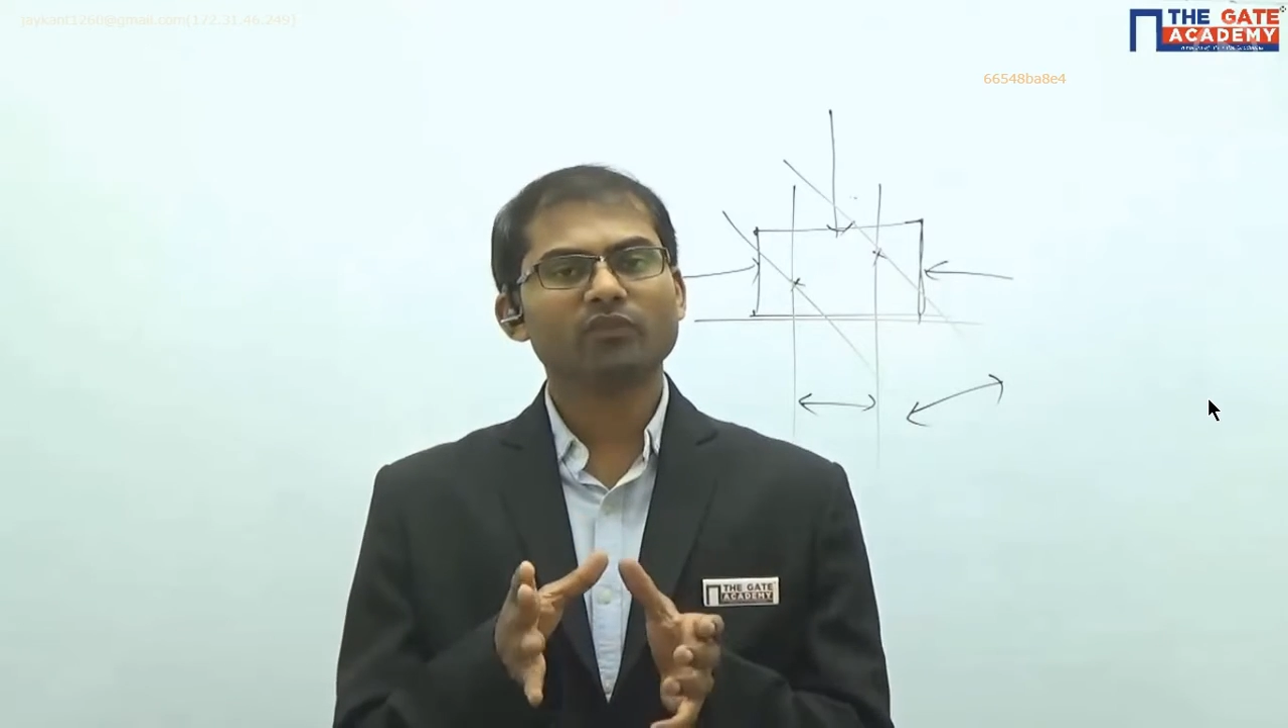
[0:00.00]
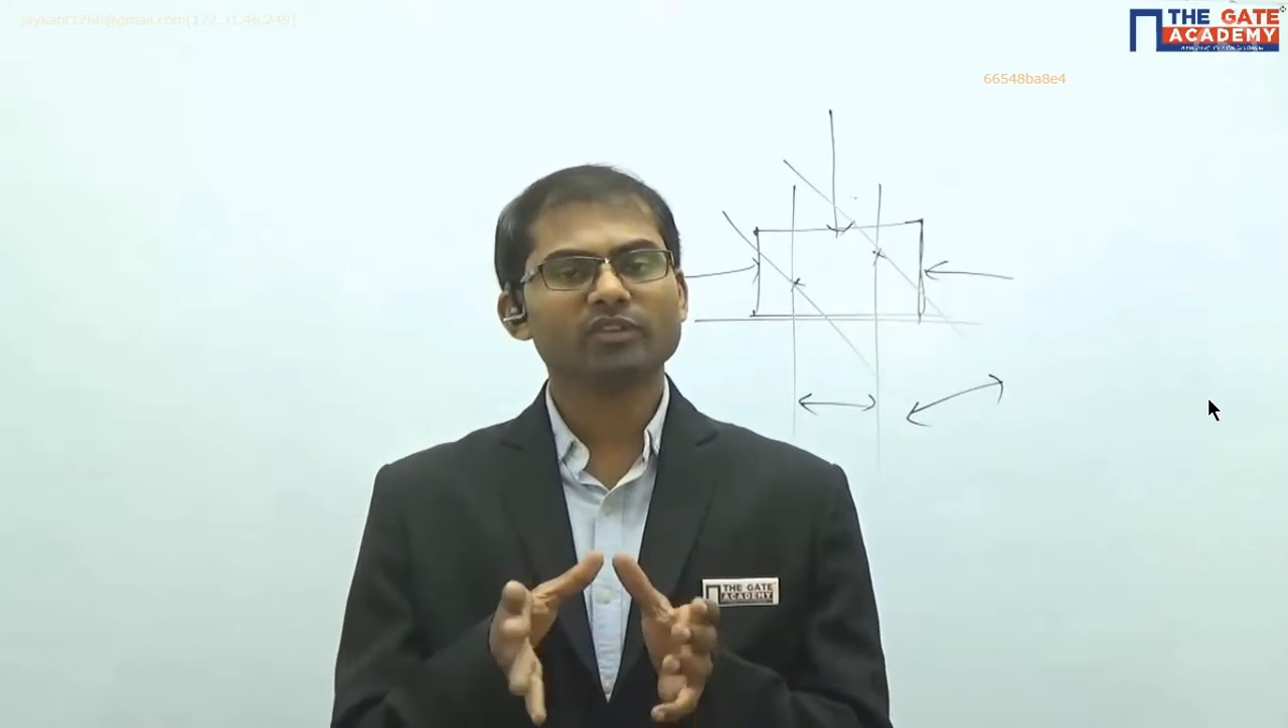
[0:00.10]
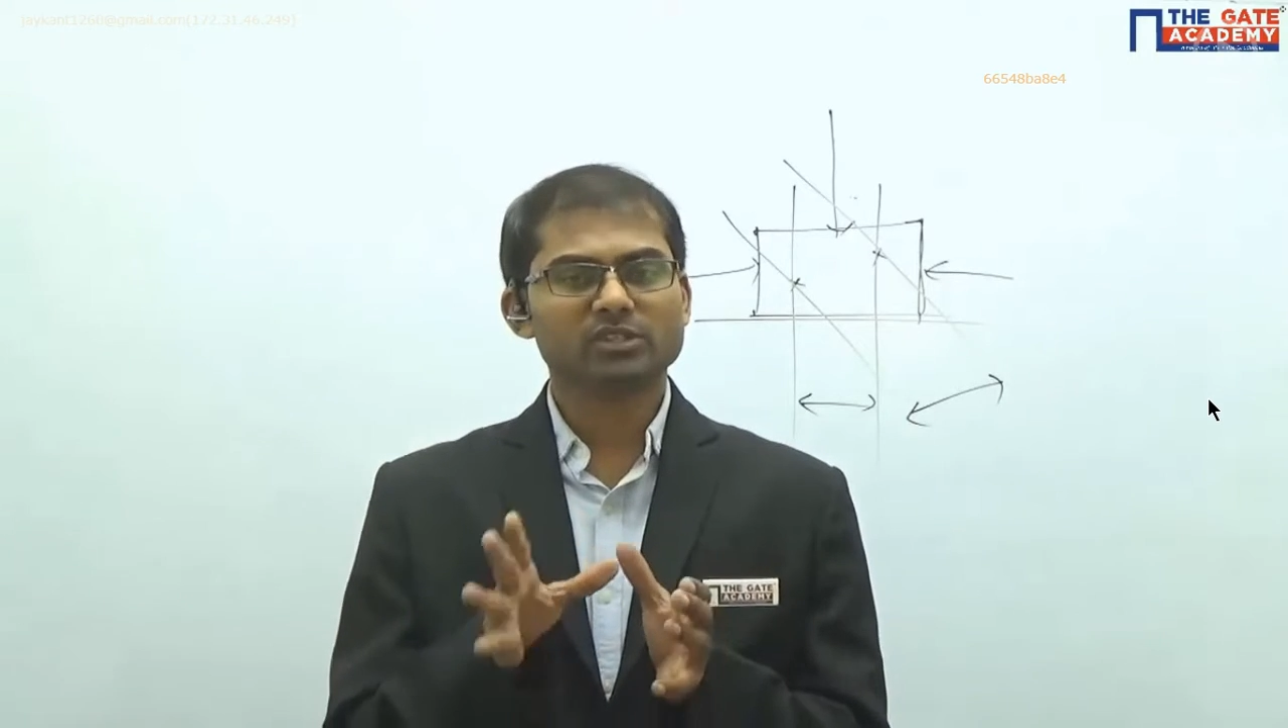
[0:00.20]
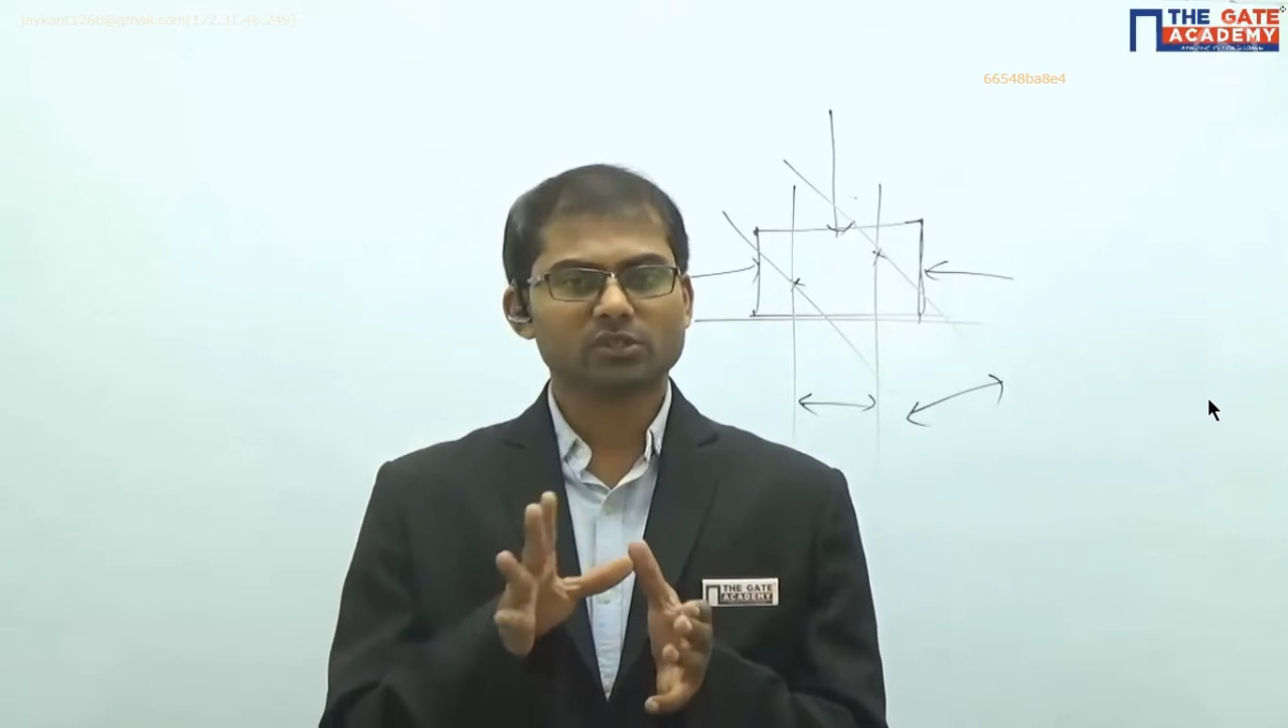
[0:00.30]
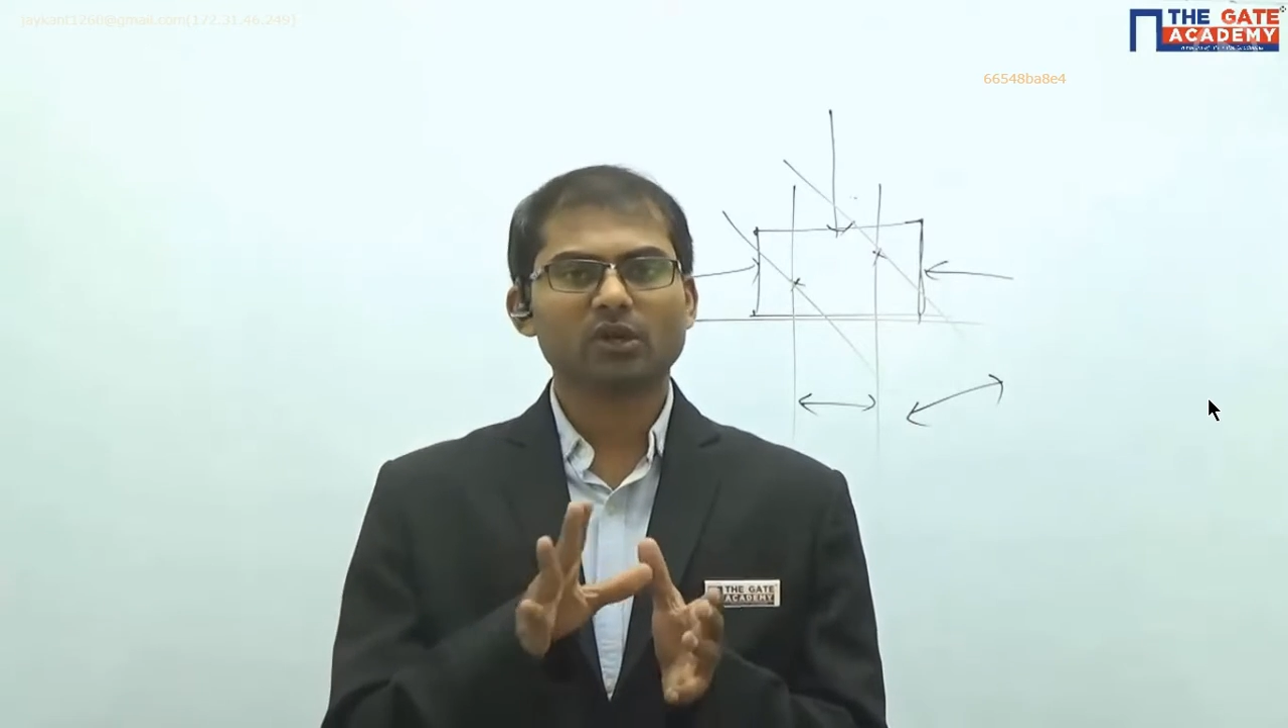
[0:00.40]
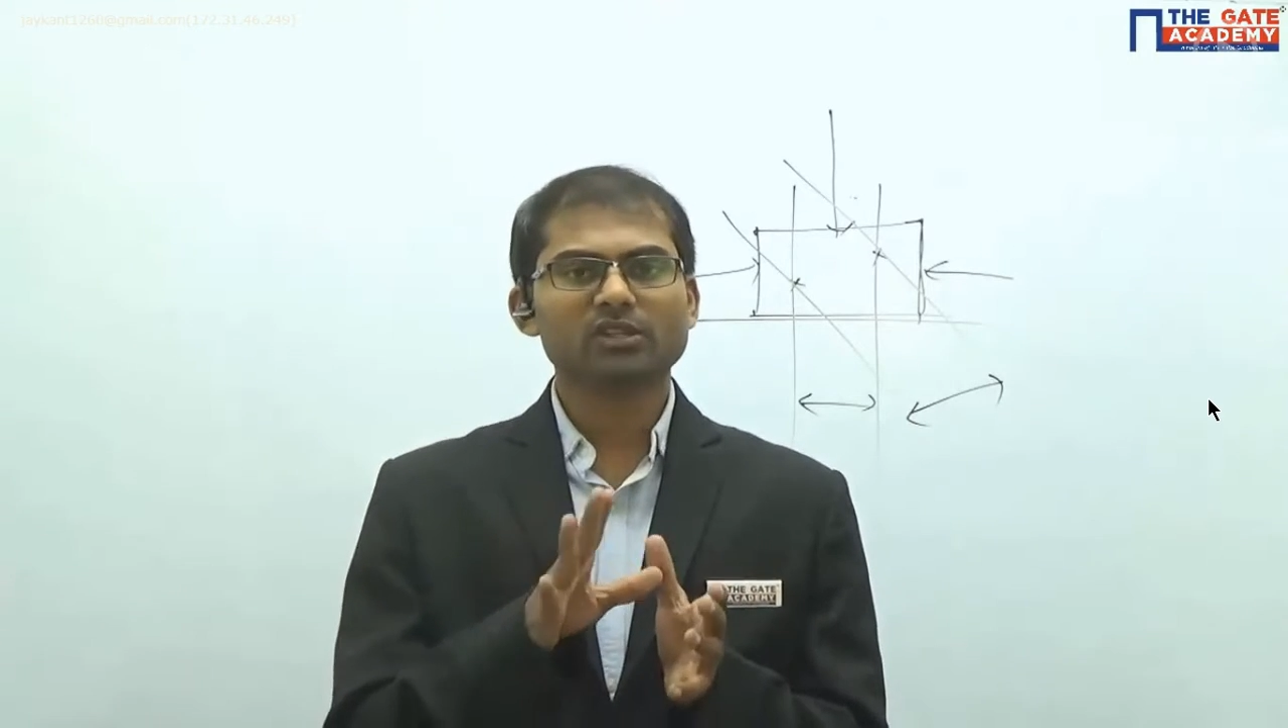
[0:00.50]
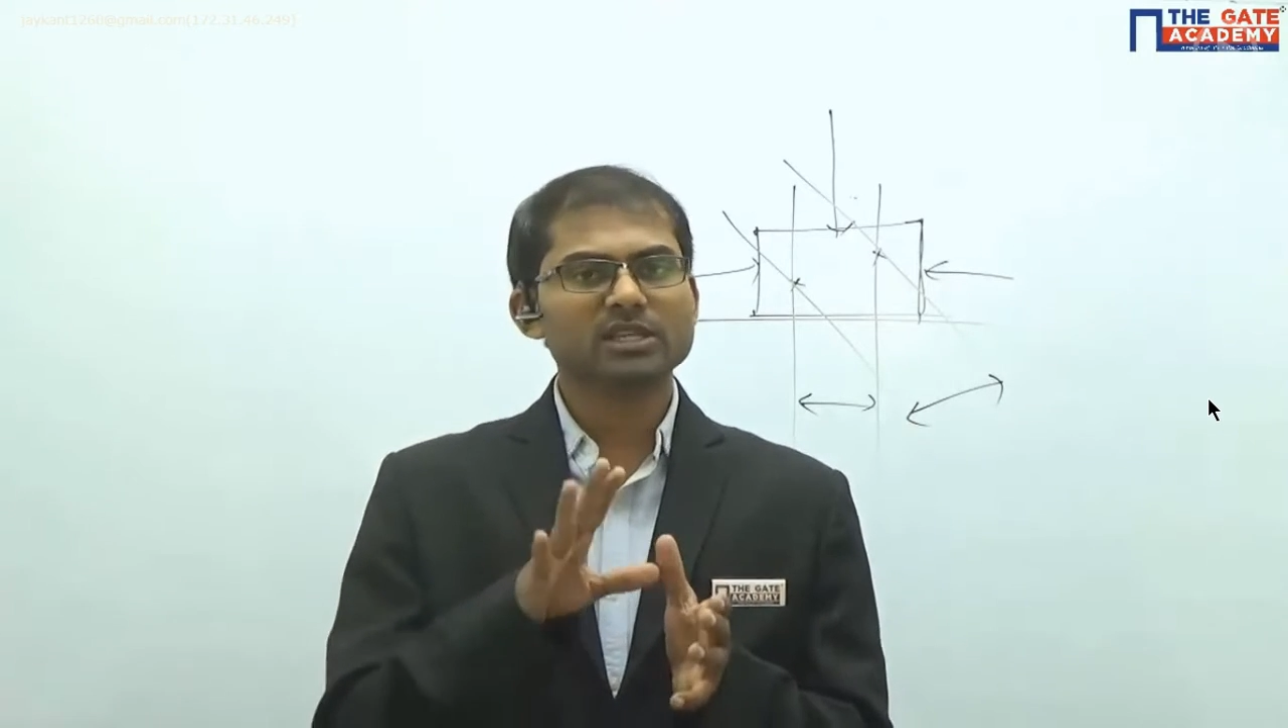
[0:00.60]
which is not